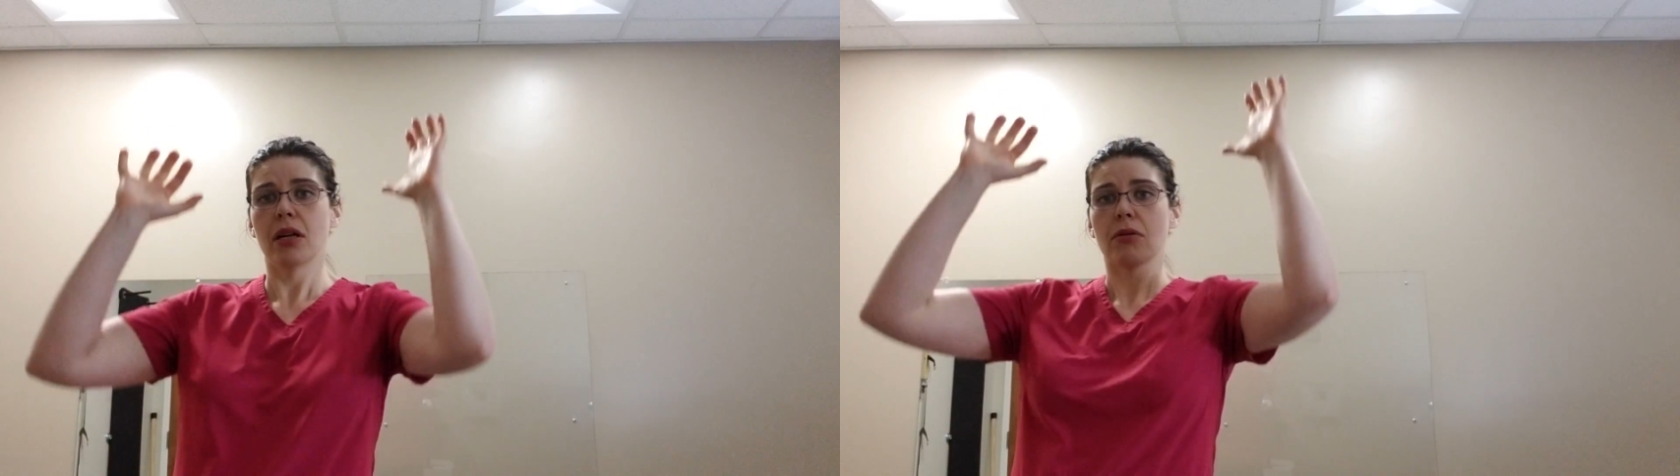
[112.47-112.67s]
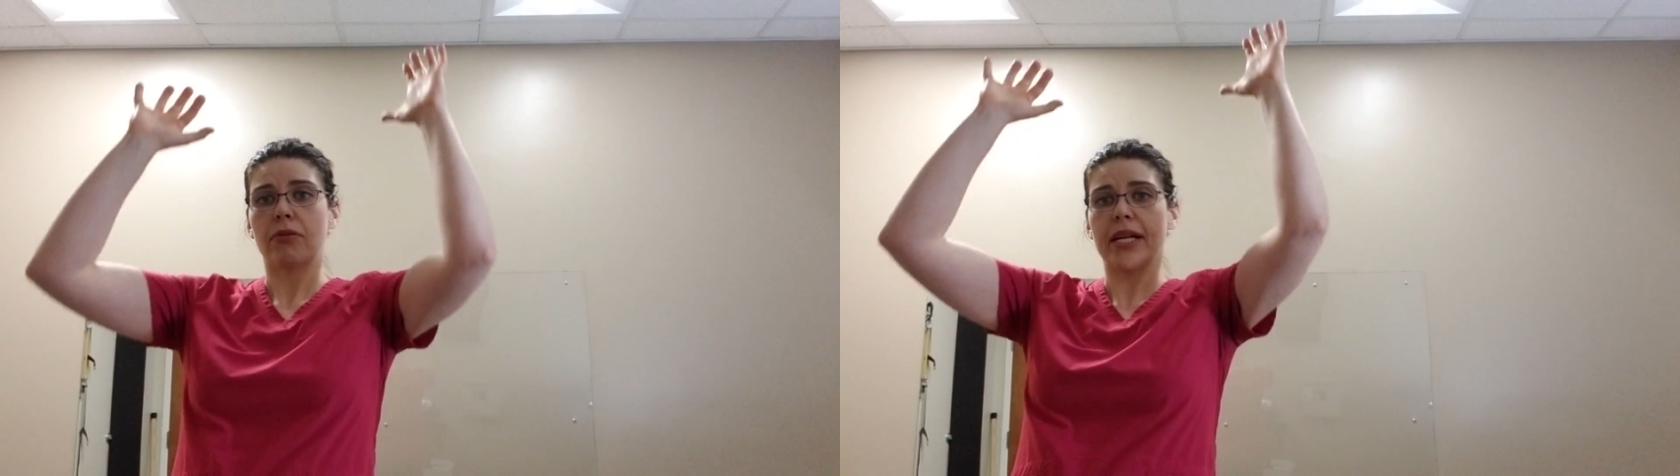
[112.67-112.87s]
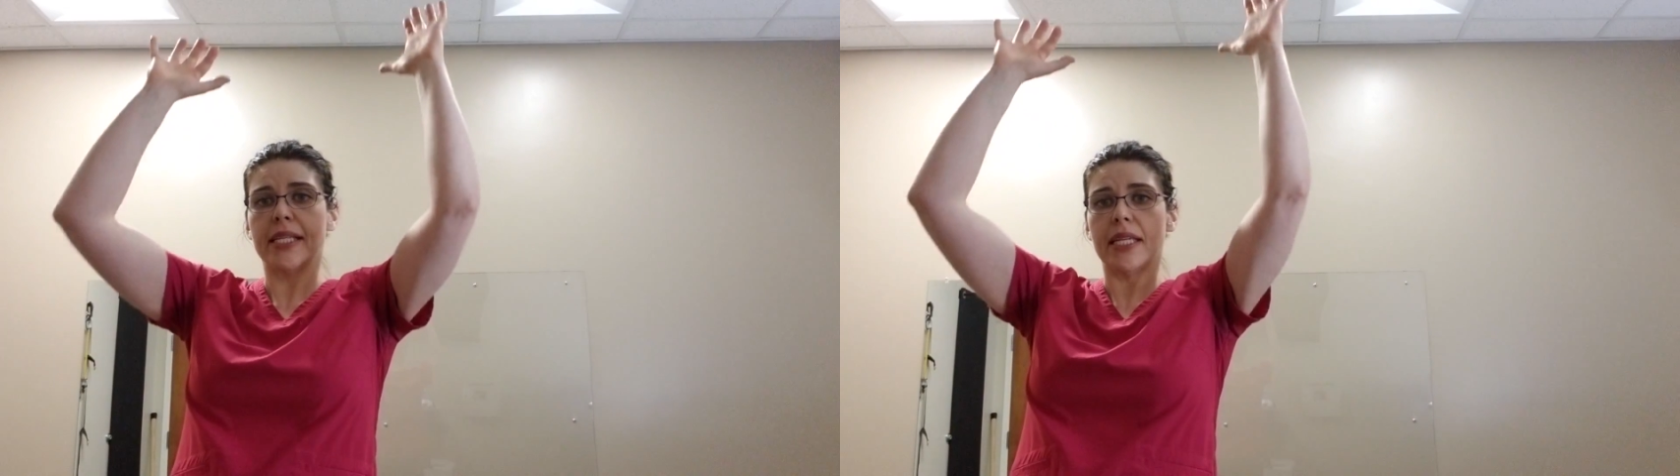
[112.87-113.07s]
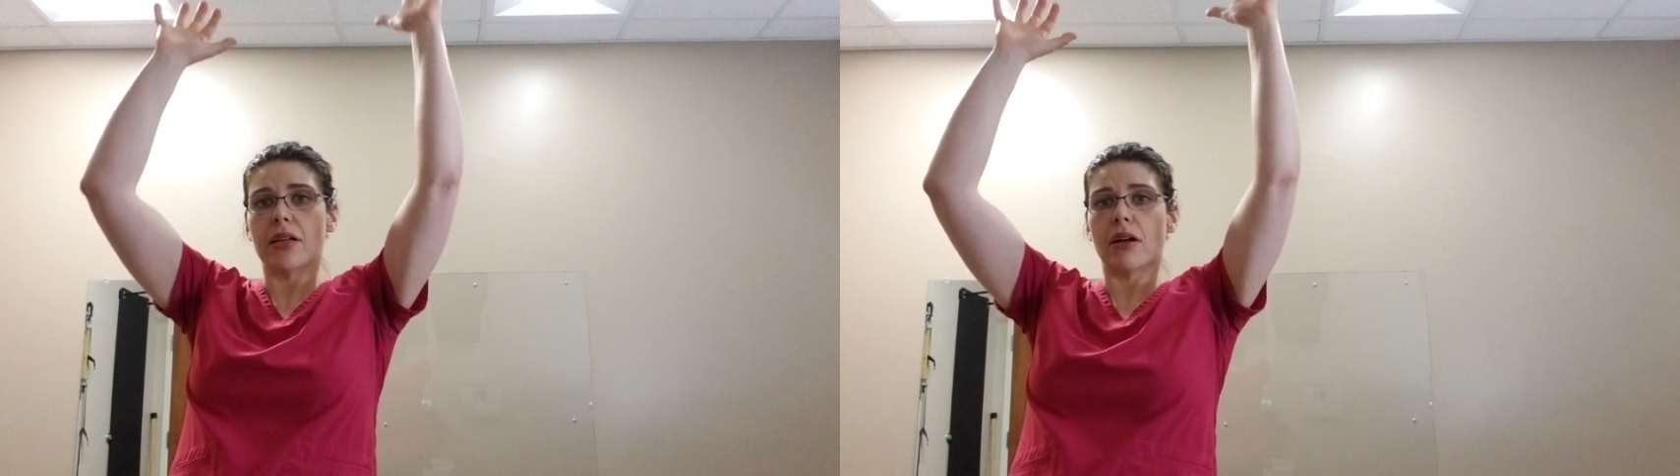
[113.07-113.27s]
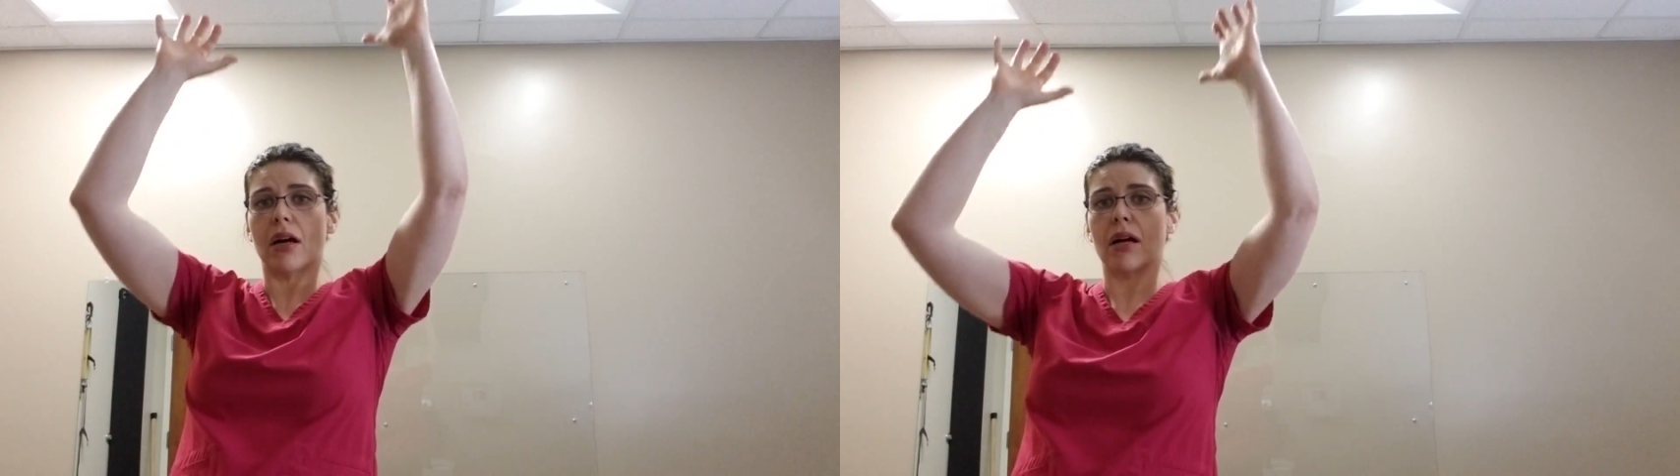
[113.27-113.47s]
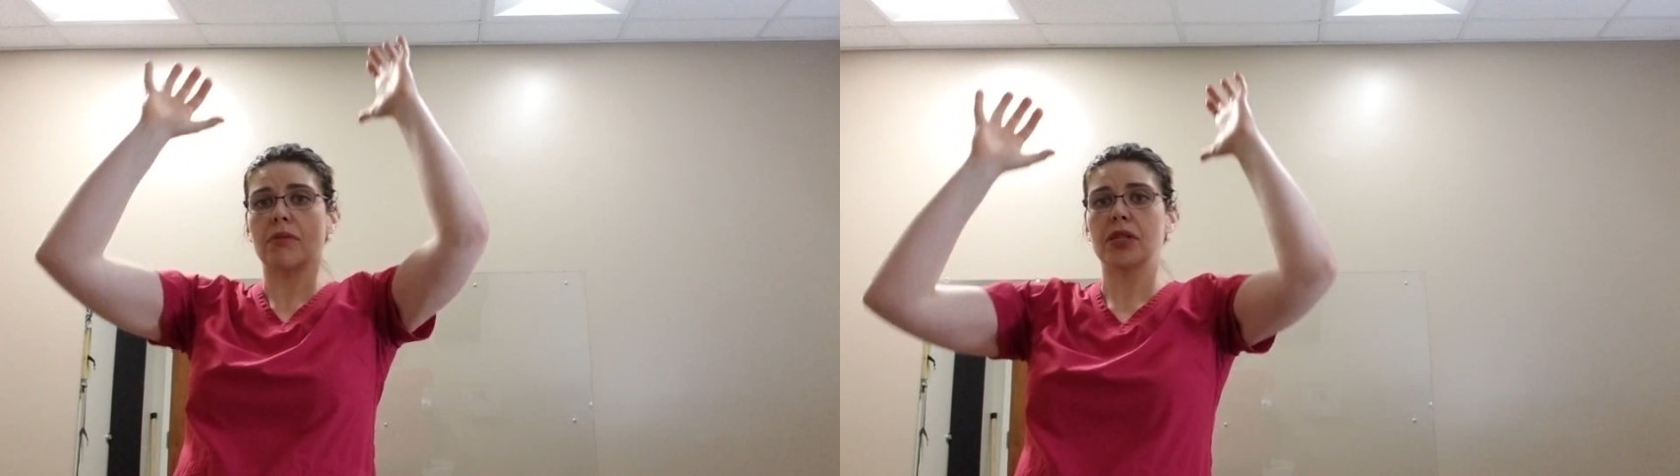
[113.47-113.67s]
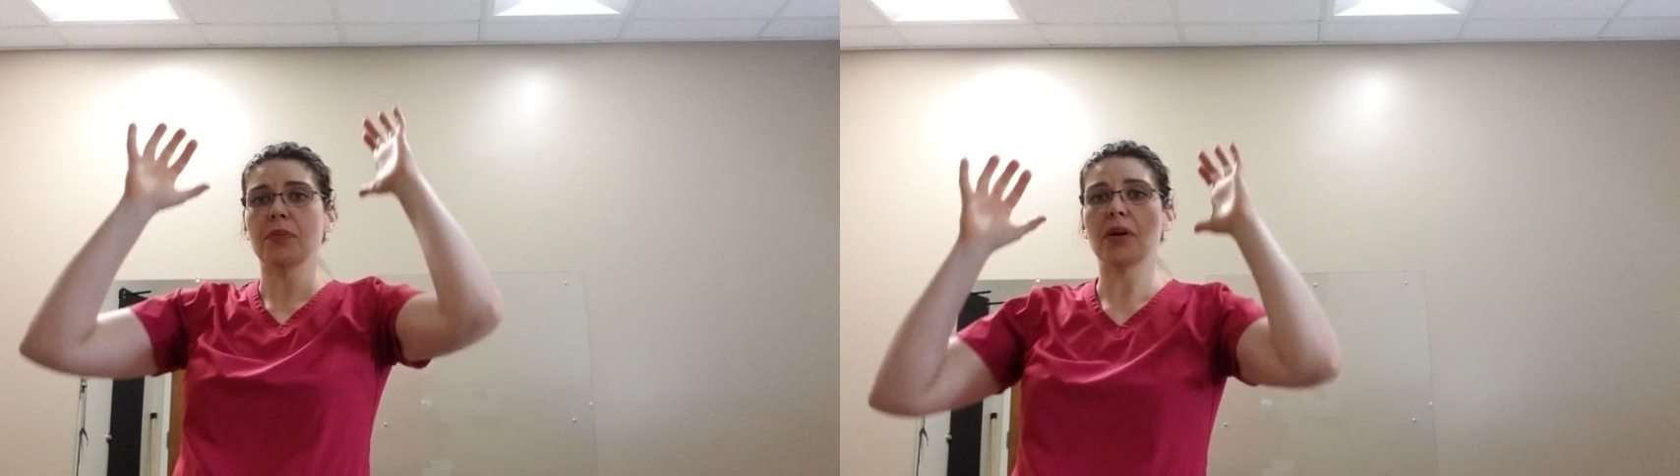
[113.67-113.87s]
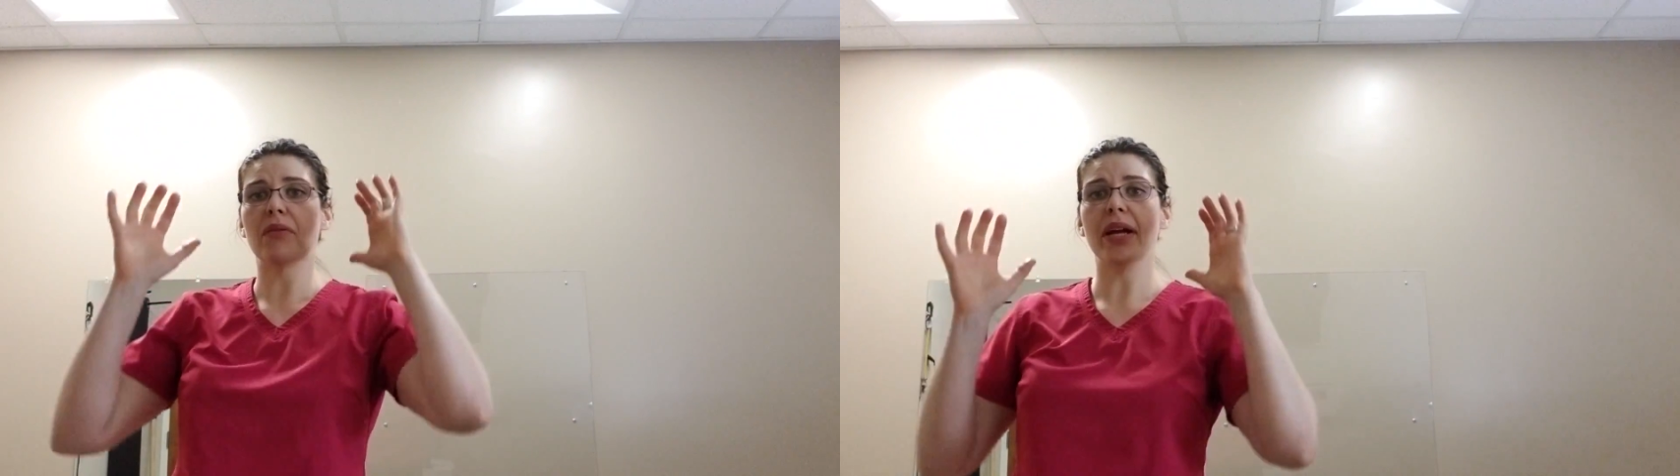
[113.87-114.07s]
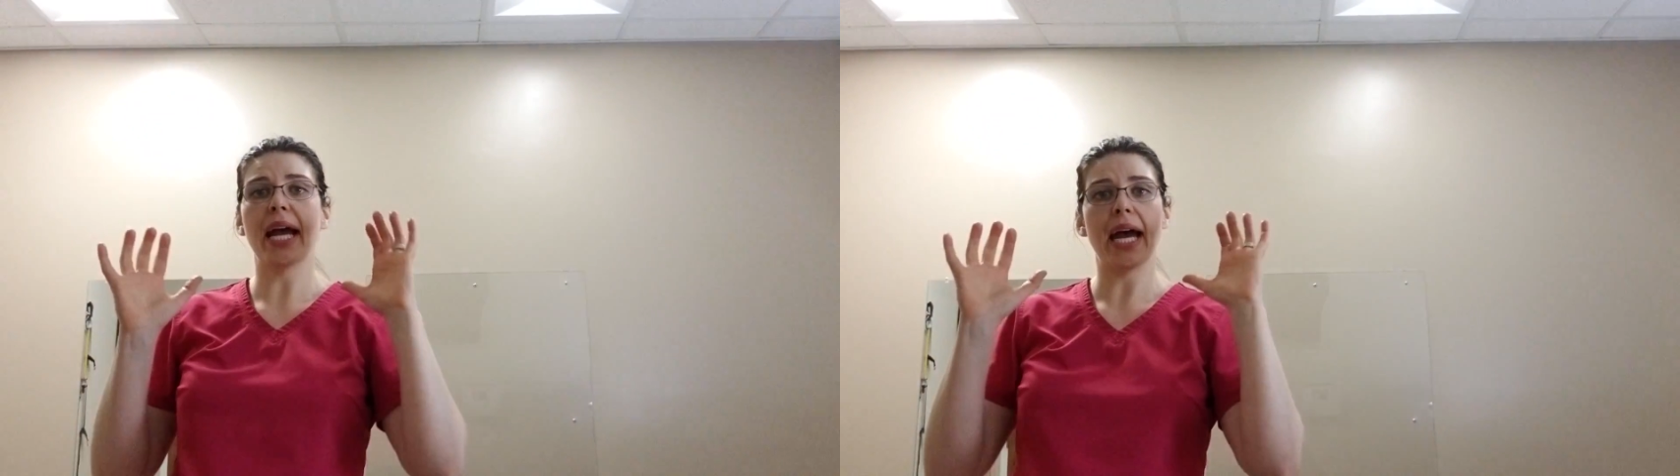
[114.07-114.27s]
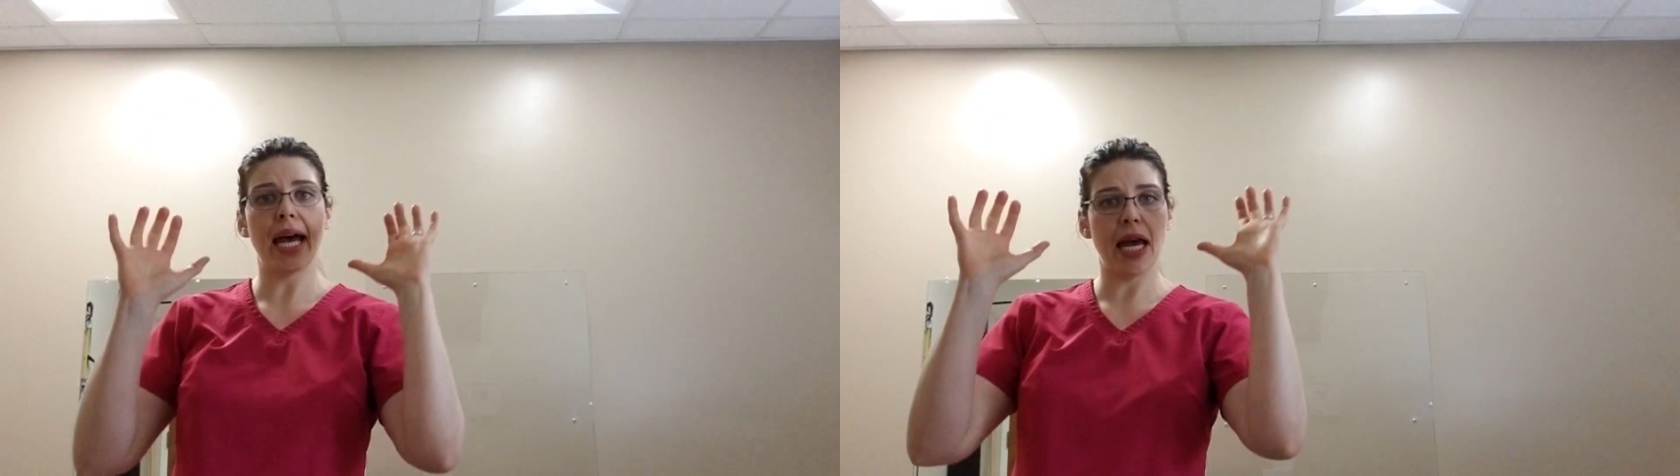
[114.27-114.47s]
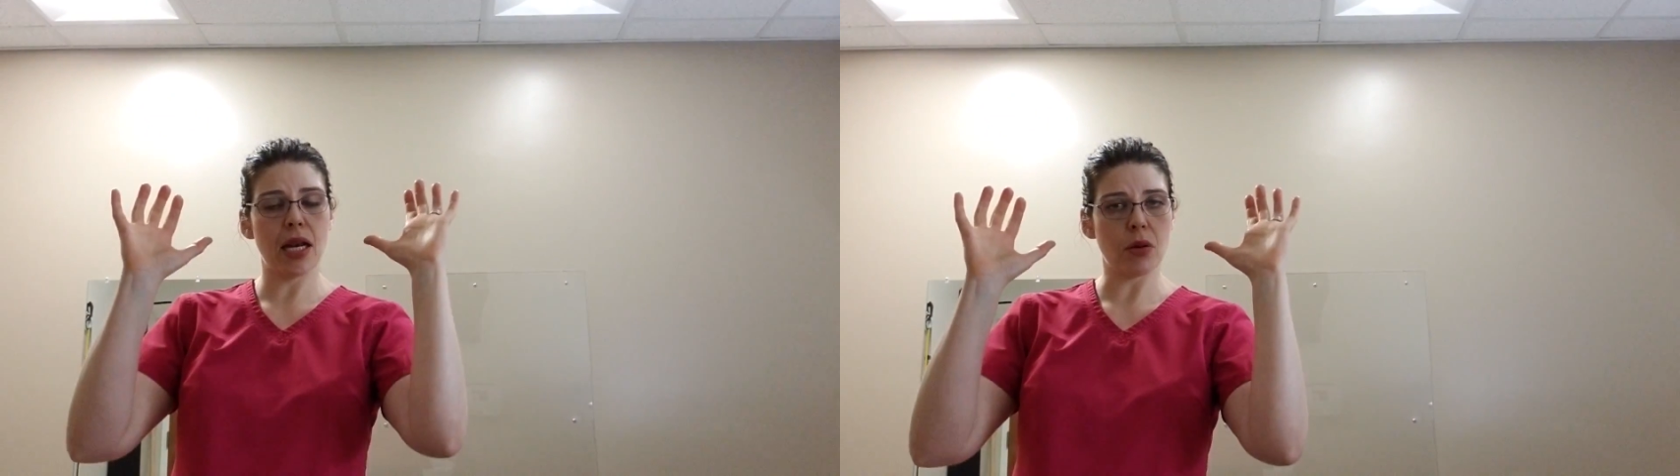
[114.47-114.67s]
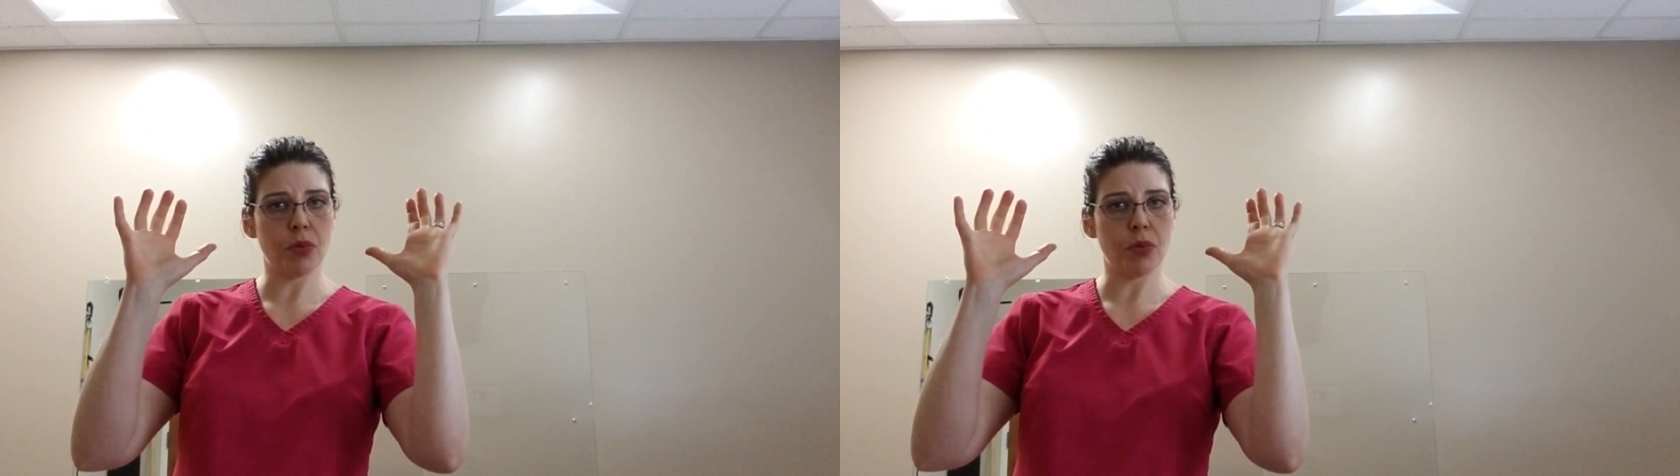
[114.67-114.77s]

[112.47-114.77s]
raising your arms up overhead or